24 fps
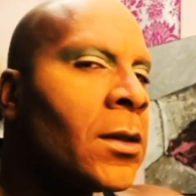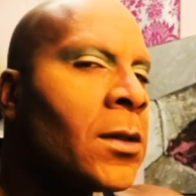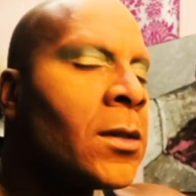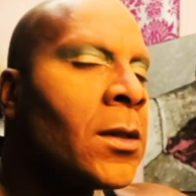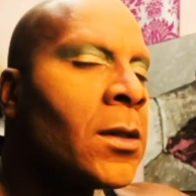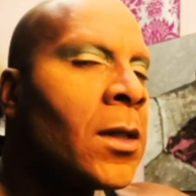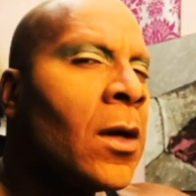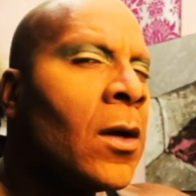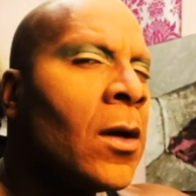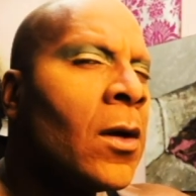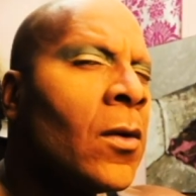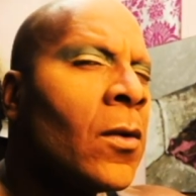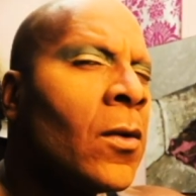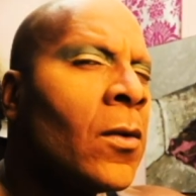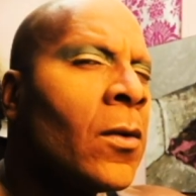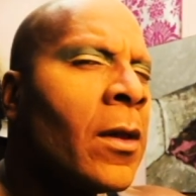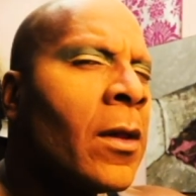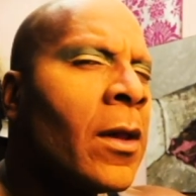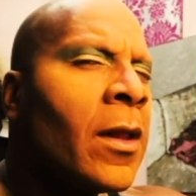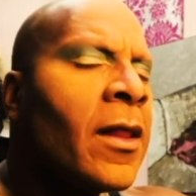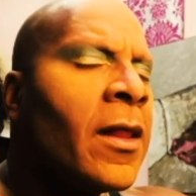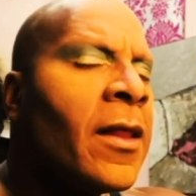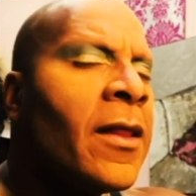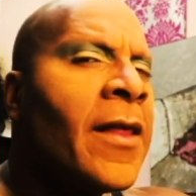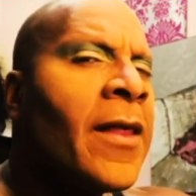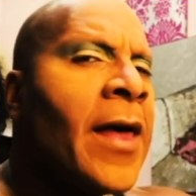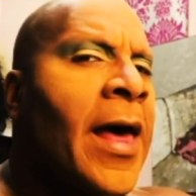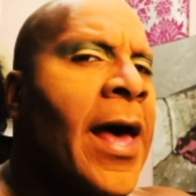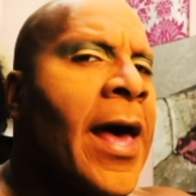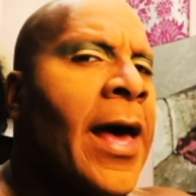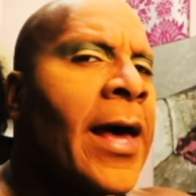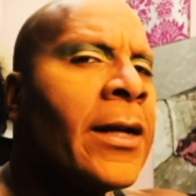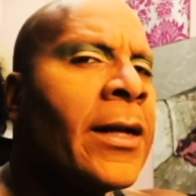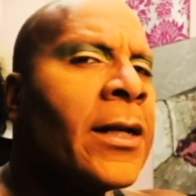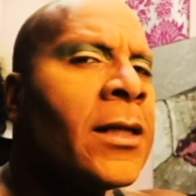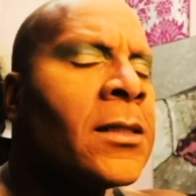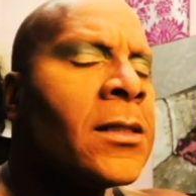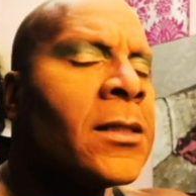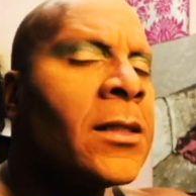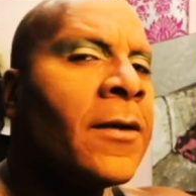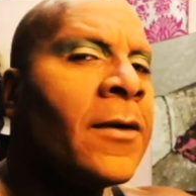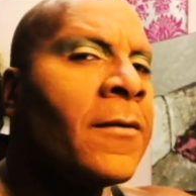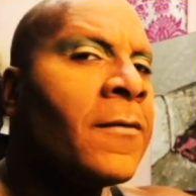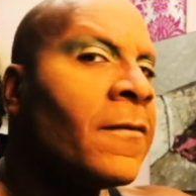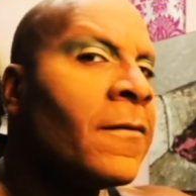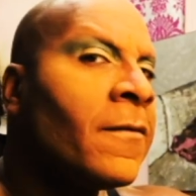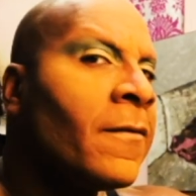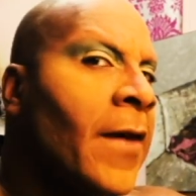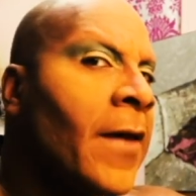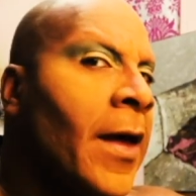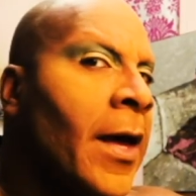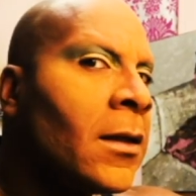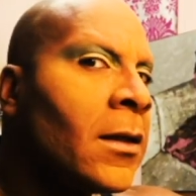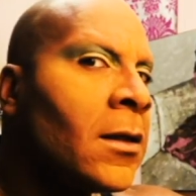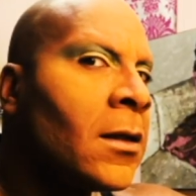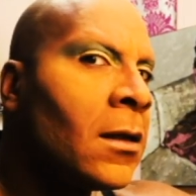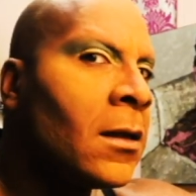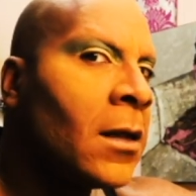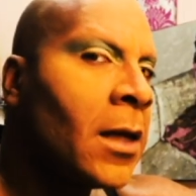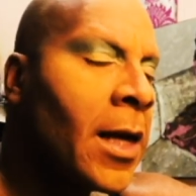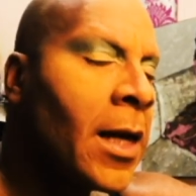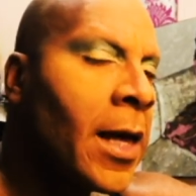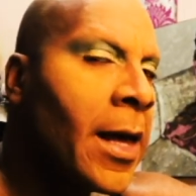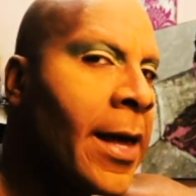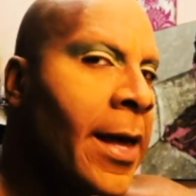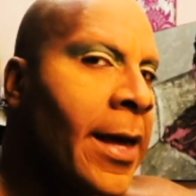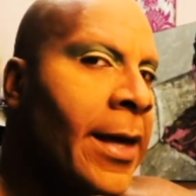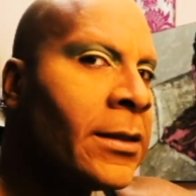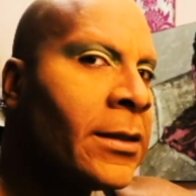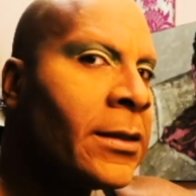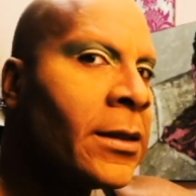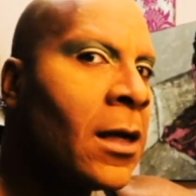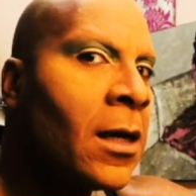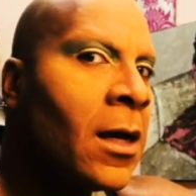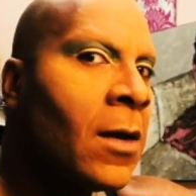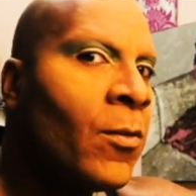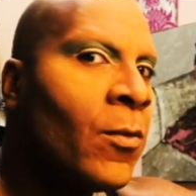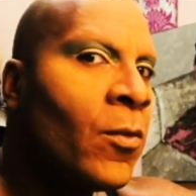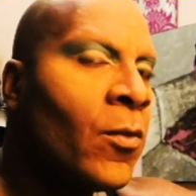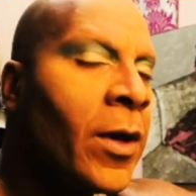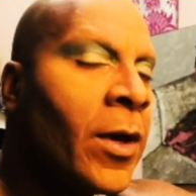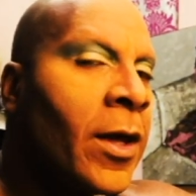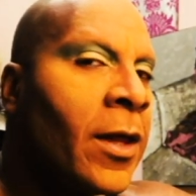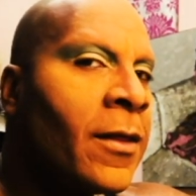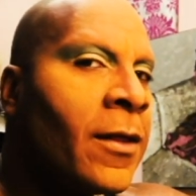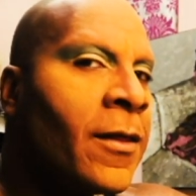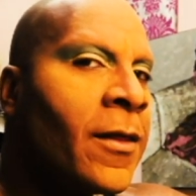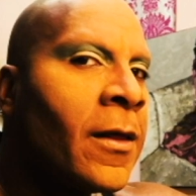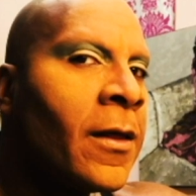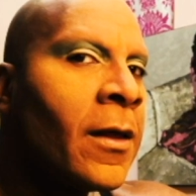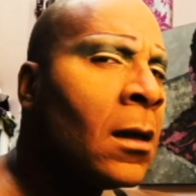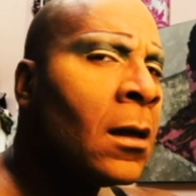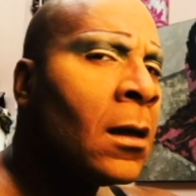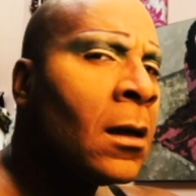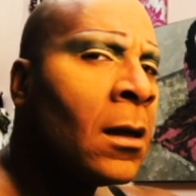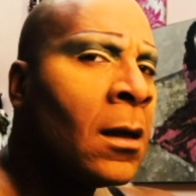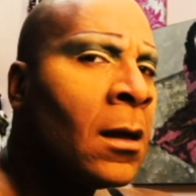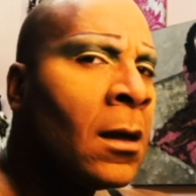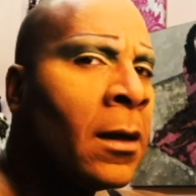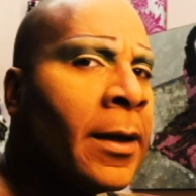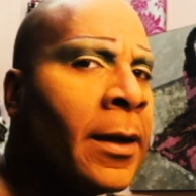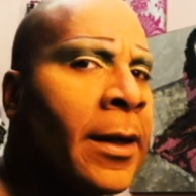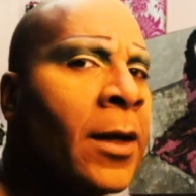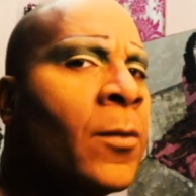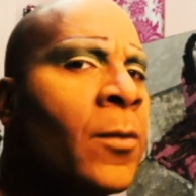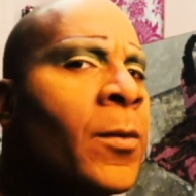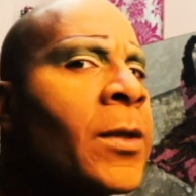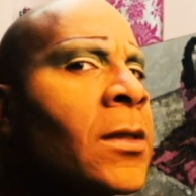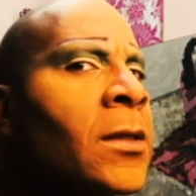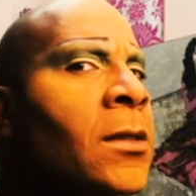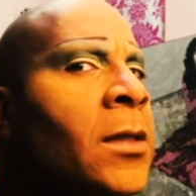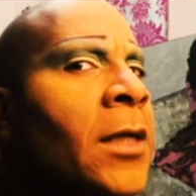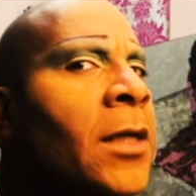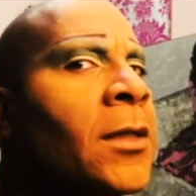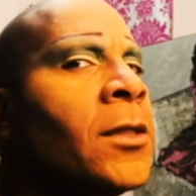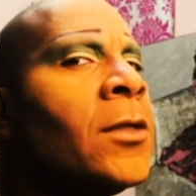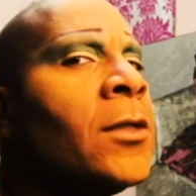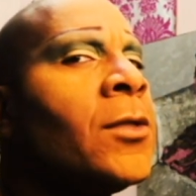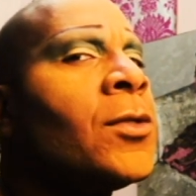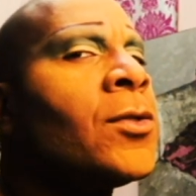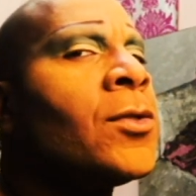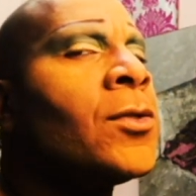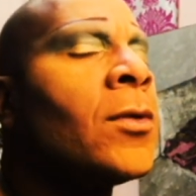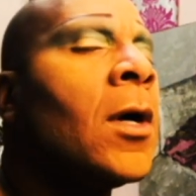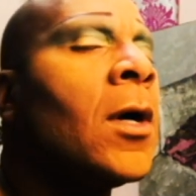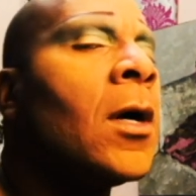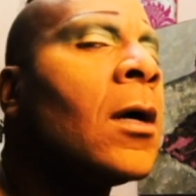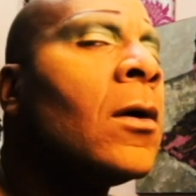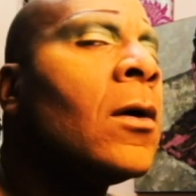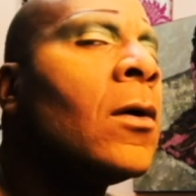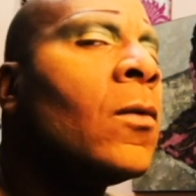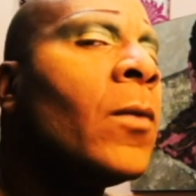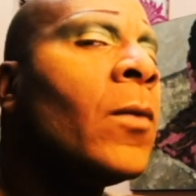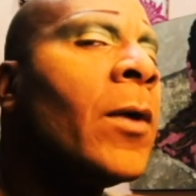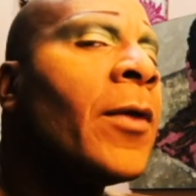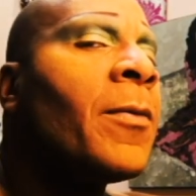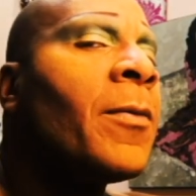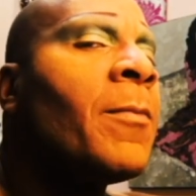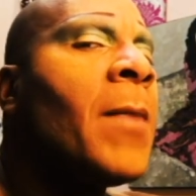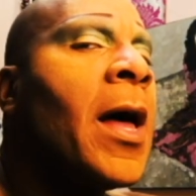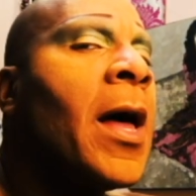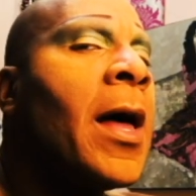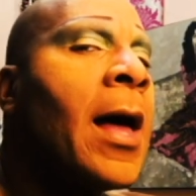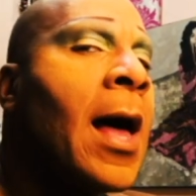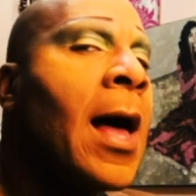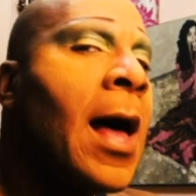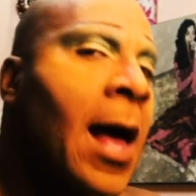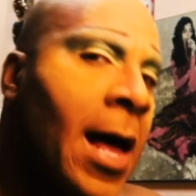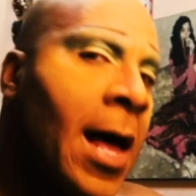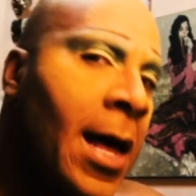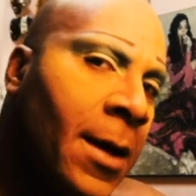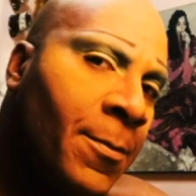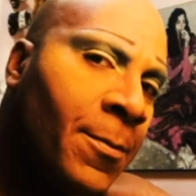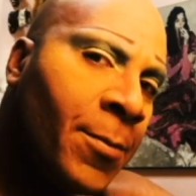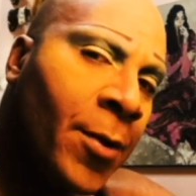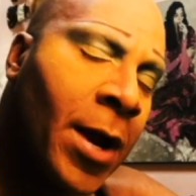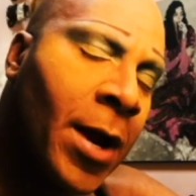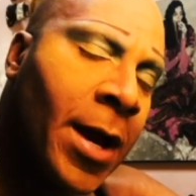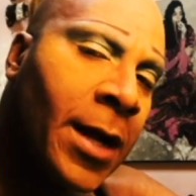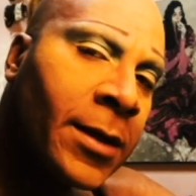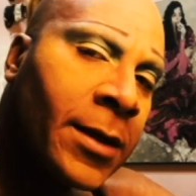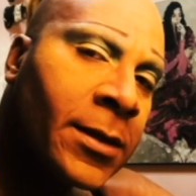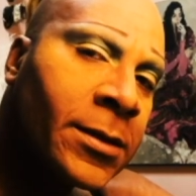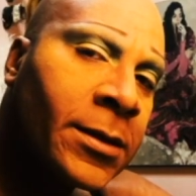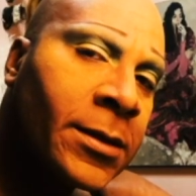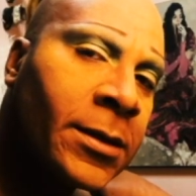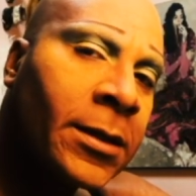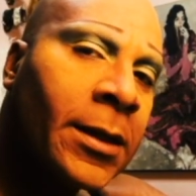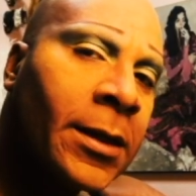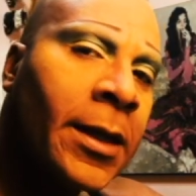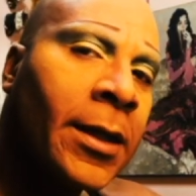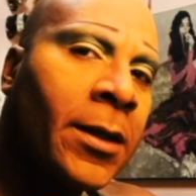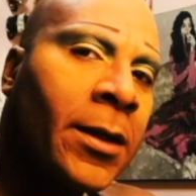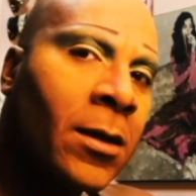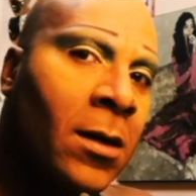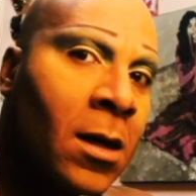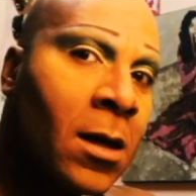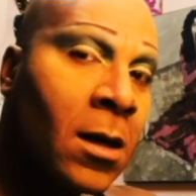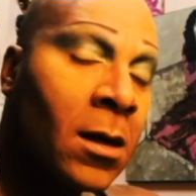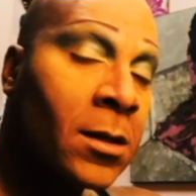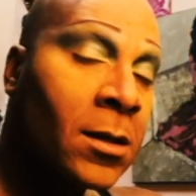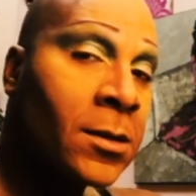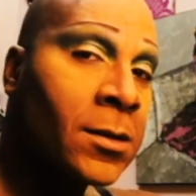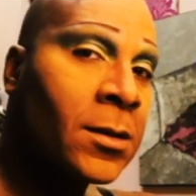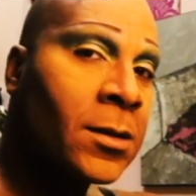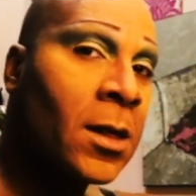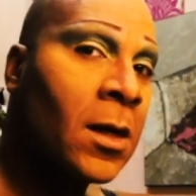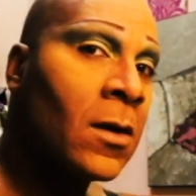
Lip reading: So that is the effect that I ended up with. It was such a struggle with my eyebrows today, y'all.